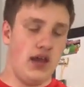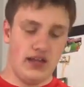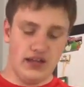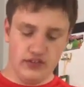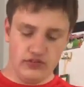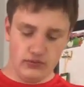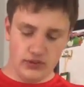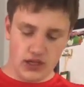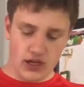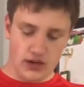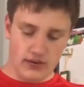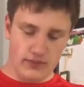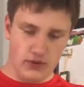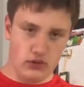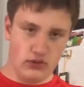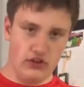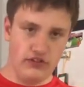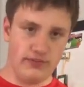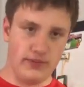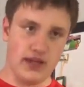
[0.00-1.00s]
And that's what kind of
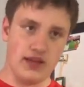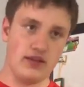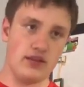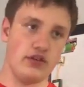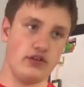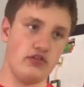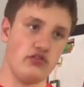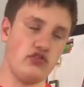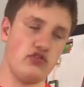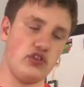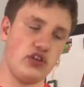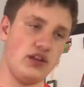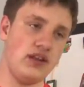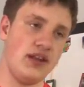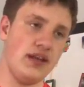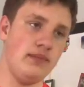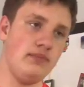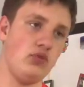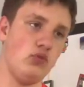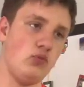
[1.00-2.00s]
annoys me. They're
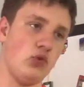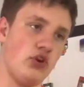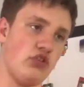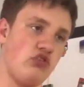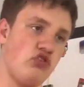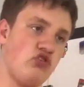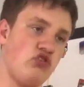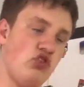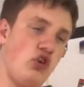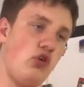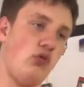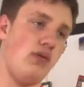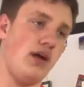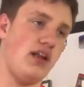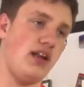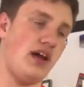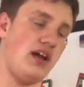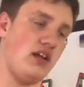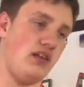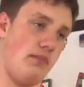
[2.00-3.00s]
claimed to work so
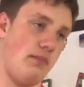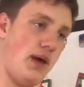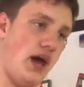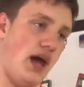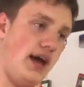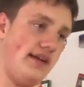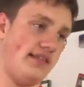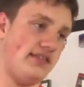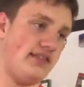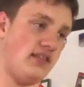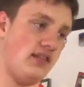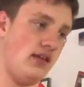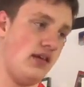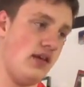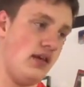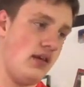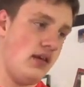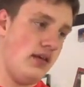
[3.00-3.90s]
well out of the box,